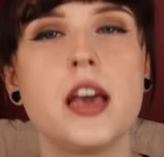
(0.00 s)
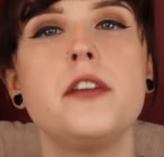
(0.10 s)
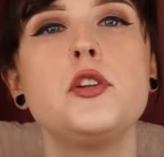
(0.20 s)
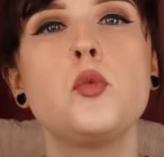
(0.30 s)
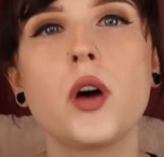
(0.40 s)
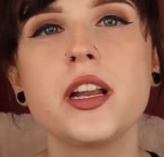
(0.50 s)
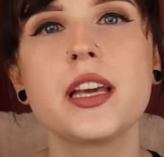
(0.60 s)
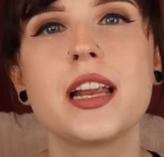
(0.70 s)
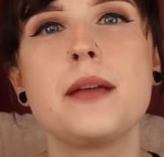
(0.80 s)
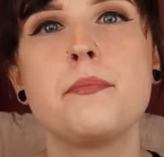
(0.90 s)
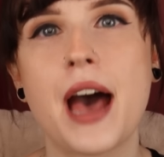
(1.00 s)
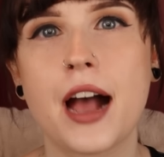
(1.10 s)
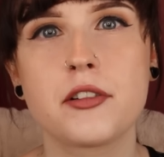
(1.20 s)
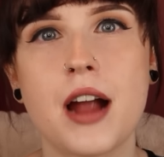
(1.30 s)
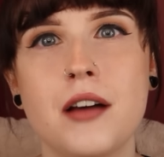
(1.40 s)
If you want to get a
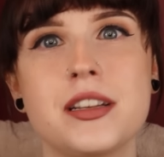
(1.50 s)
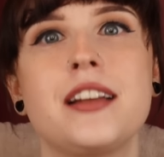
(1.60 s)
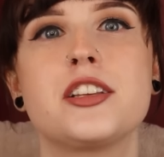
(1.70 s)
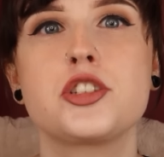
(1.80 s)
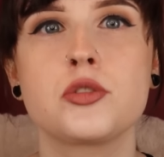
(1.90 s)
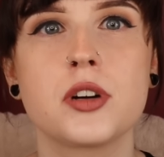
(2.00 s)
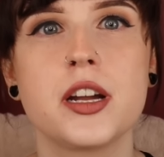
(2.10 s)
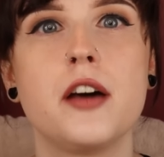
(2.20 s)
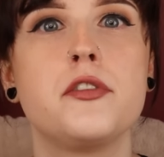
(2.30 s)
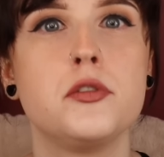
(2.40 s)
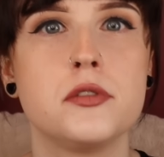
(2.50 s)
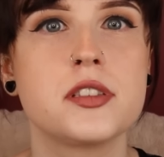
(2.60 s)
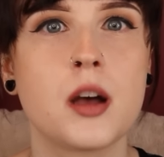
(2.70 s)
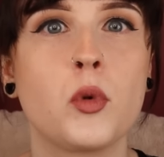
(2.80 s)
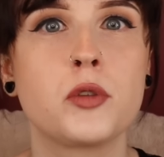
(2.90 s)
background and a story of who
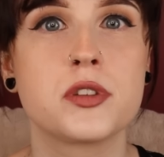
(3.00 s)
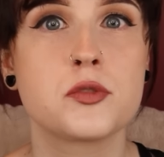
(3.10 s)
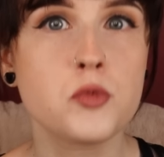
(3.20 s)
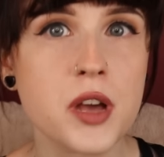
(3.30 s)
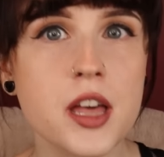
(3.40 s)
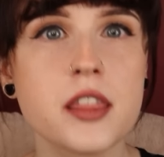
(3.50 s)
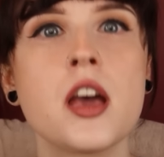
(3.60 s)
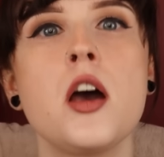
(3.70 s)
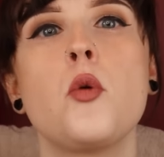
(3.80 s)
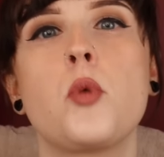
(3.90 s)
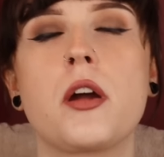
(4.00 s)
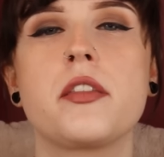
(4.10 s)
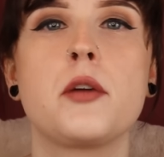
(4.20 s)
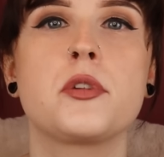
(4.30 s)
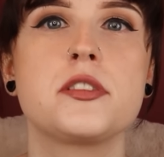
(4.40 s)
someone was with, where
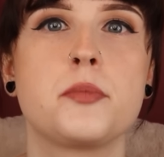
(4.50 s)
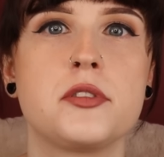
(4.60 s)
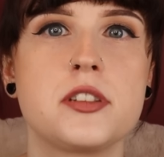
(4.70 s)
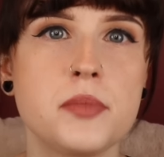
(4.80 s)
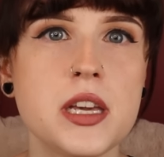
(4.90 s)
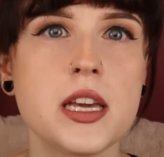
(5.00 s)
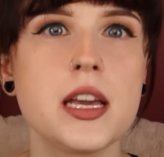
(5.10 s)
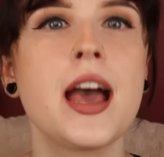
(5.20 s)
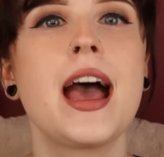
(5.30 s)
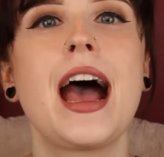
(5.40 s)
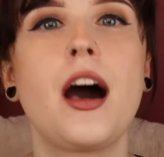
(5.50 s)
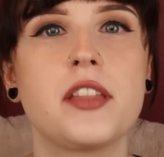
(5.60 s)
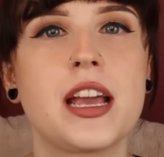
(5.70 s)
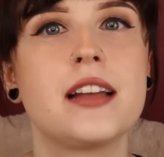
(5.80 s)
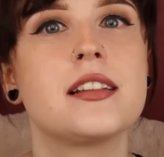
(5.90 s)
they were supposed to be, how
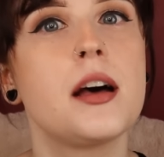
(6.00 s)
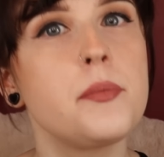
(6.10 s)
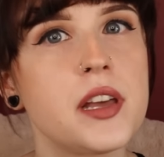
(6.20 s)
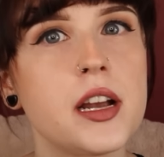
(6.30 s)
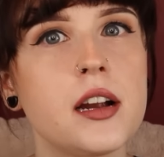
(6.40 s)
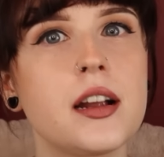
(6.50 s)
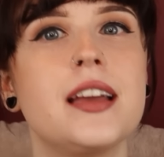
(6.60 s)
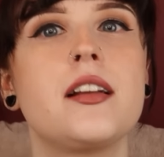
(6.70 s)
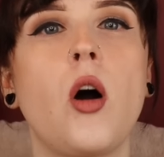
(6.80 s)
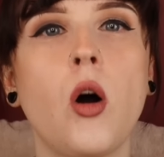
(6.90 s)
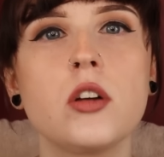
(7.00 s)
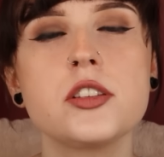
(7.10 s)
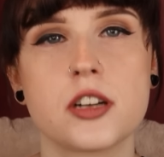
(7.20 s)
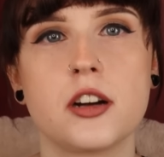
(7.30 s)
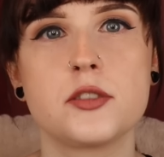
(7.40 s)
they ended up there, it all
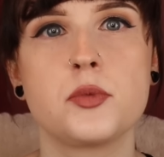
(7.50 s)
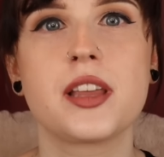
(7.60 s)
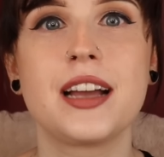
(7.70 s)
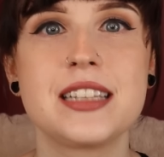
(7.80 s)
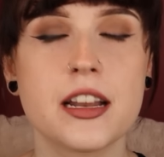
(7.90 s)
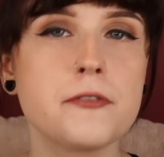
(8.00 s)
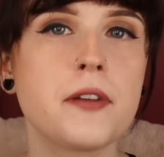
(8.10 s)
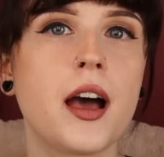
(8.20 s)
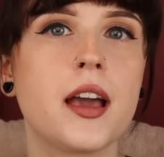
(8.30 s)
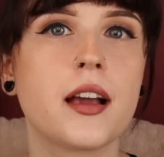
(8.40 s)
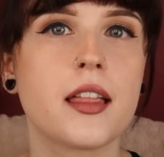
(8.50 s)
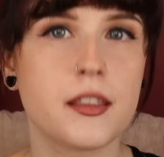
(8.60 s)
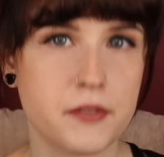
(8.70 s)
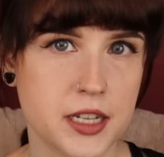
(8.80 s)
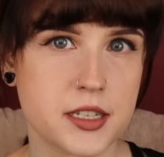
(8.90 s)
starts with identifying
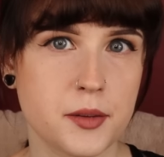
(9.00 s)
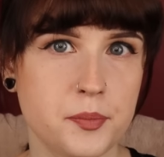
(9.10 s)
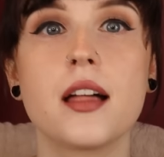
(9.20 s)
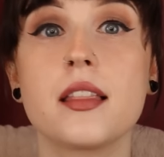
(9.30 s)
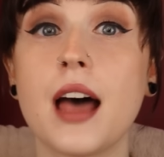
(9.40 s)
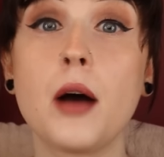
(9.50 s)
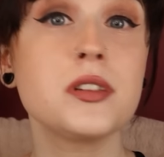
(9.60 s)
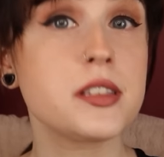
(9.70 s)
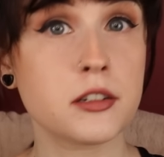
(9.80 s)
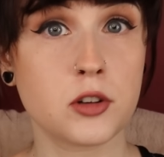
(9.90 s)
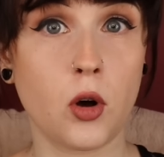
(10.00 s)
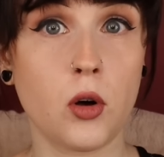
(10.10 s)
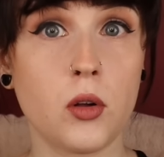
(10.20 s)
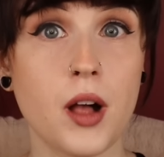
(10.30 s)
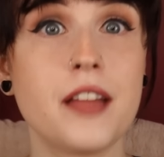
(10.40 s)
the victim. That was their
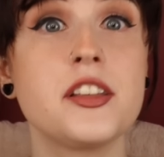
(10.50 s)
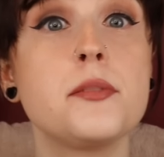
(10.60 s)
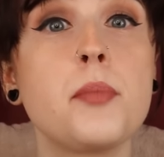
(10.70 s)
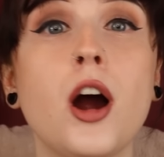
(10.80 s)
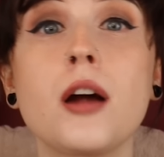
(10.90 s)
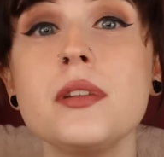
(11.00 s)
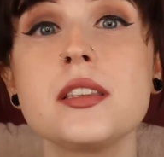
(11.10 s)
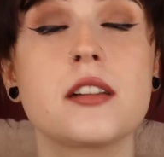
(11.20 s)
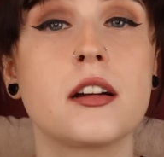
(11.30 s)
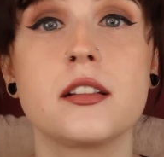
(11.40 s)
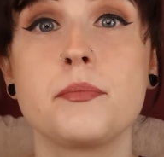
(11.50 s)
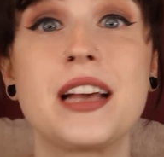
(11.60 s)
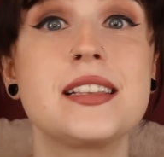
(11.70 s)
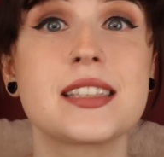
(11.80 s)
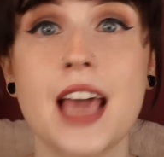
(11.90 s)
goal, and the department started
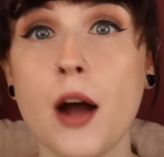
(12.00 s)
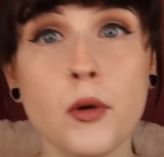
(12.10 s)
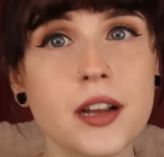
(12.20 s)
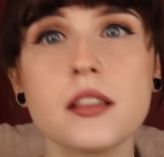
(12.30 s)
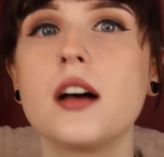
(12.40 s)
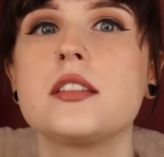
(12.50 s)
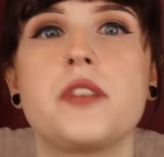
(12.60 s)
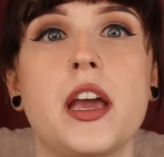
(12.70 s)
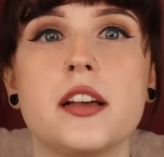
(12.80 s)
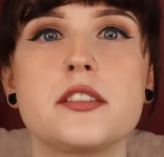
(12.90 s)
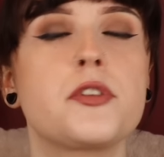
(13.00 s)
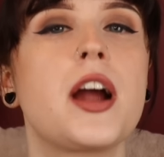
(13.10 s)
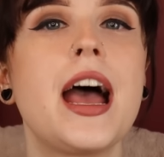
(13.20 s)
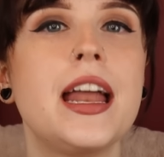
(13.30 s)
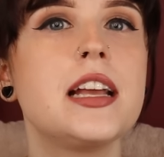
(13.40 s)
by scouring Las Vegas
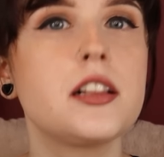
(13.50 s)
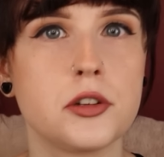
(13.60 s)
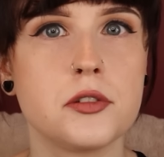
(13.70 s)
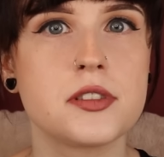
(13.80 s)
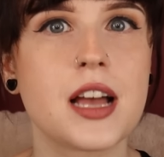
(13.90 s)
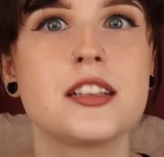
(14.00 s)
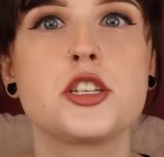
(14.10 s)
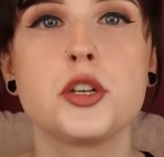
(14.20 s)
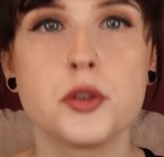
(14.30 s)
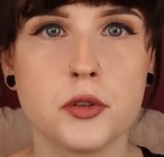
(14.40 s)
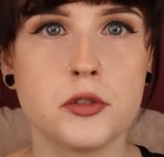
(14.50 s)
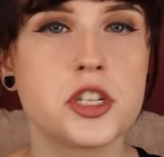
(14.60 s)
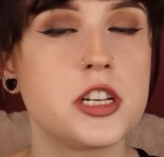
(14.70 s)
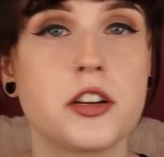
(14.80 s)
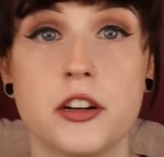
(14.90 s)
for any clues as to who
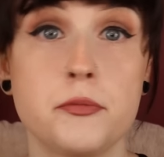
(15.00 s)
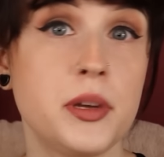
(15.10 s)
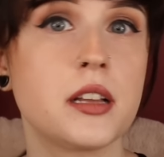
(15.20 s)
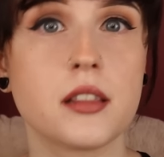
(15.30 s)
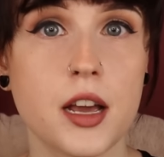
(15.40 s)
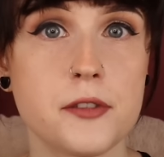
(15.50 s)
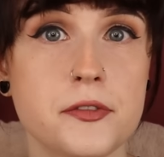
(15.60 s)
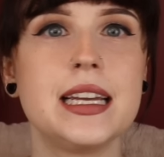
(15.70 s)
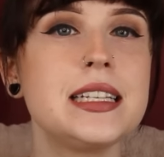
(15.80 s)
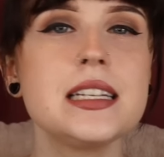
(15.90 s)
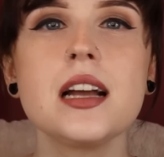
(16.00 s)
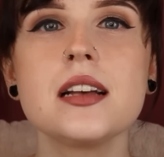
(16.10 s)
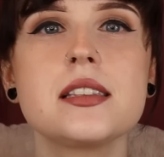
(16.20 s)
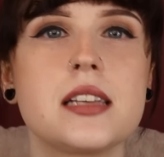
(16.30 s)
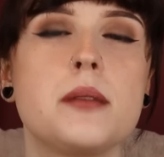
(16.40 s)
she could have been in life. It did
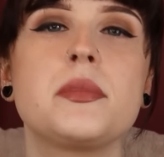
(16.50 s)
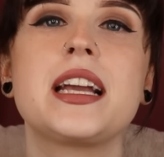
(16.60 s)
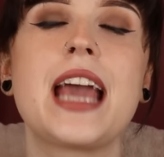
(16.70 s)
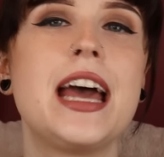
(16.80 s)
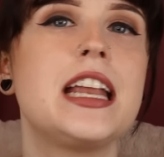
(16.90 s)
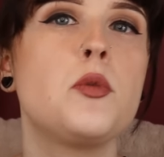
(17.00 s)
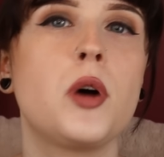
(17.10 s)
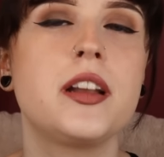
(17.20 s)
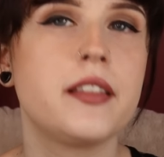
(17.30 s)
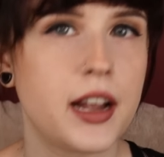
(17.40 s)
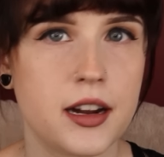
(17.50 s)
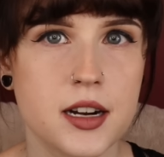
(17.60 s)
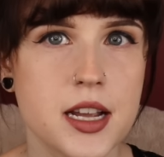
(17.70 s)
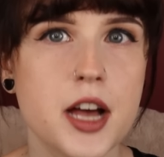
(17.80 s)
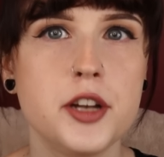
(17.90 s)
not seem like anyone in the
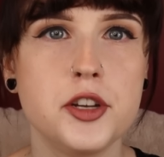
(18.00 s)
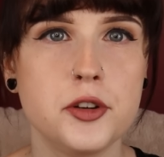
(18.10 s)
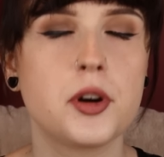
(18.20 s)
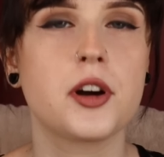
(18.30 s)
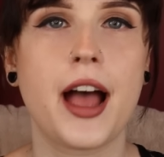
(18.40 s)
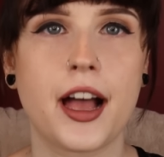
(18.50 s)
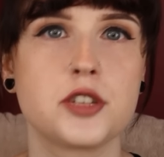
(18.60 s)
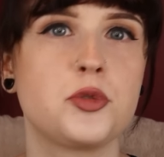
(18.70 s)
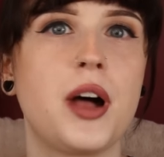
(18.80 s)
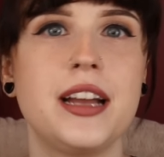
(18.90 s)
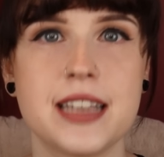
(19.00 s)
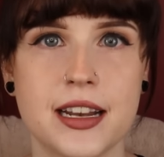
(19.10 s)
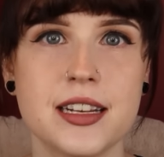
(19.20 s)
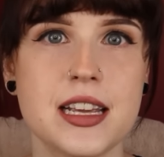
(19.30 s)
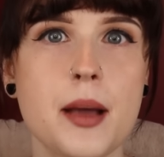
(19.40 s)
area knew her actual
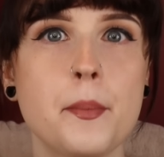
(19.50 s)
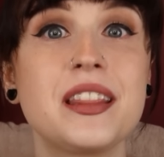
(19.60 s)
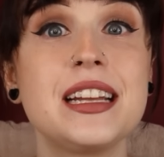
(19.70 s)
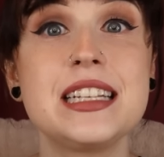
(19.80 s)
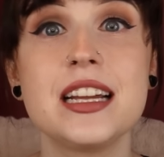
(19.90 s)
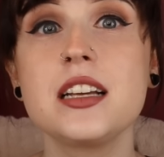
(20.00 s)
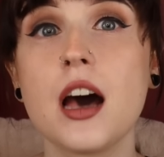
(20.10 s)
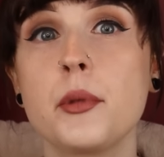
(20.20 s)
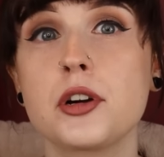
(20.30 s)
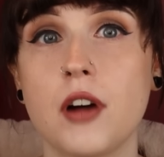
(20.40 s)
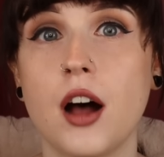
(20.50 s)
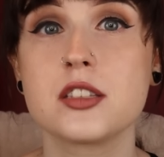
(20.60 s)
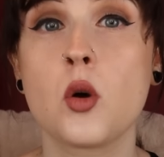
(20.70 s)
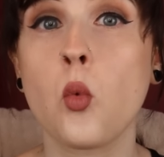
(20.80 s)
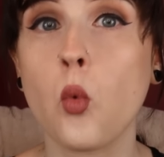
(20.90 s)
identity, but they did come
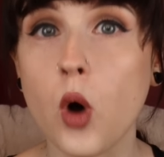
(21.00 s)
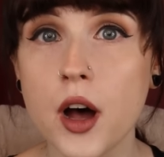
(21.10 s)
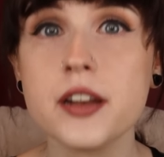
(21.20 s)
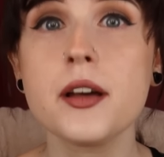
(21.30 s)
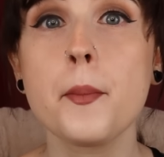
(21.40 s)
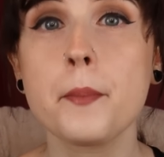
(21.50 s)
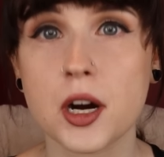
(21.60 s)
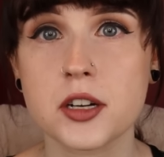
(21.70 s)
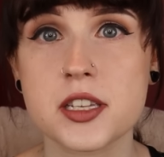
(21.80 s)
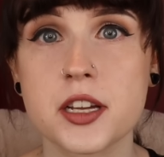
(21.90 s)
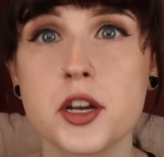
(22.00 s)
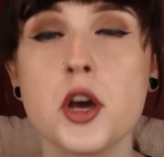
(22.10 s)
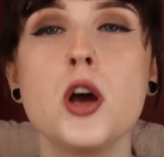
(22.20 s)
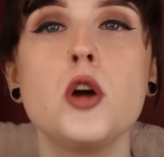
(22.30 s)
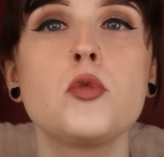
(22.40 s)
across one person
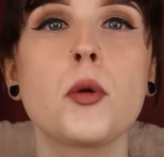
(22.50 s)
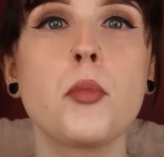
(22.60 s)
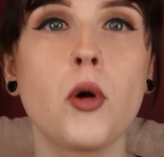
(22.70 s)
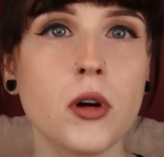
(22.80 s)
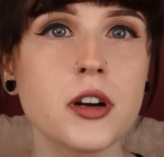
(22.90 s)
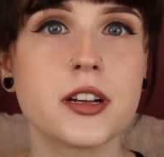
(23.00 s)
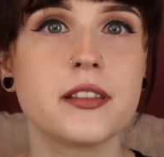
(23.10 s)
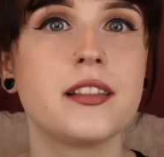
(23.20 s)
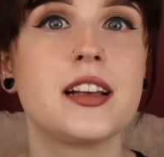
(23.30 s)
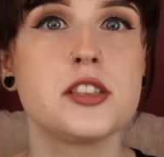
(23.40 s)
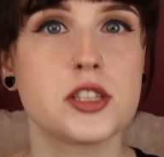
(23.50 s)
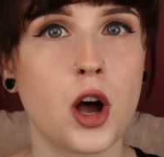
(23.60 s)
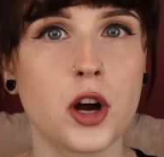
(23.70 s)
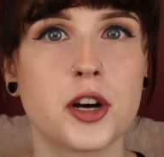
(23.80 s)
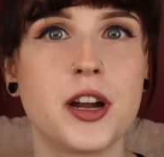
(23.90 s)
who reported that they
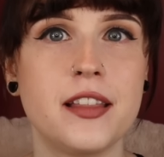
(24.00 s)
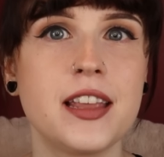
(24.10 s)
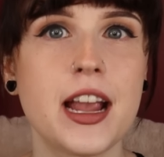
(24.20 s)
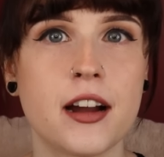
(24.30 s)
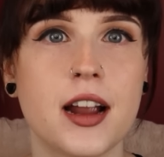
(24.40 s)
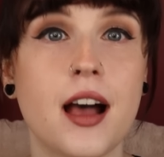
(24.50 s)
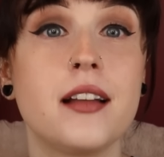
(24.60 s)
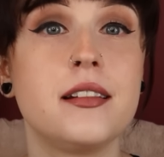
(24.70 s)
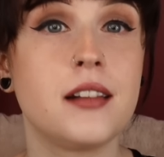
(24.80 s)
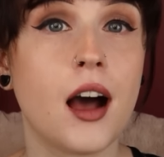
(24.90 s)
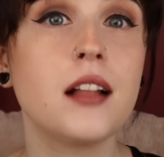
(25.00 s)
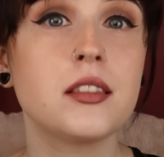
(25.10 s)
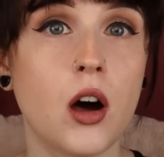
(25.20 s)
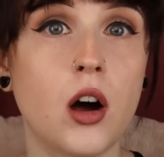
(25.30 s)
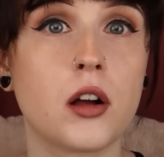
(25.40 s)
saw her in the area not
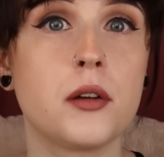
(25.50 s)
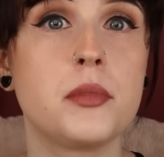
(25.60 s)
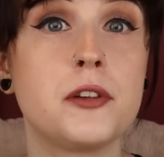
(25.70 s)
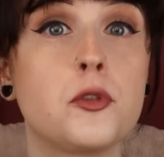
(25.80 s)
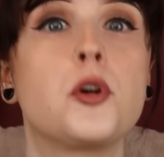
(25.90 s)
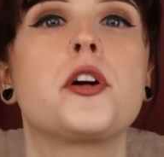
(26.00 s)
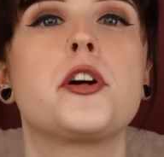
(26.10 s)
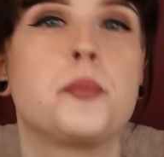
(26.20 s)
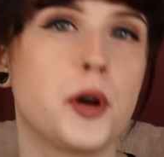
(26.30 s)
long before her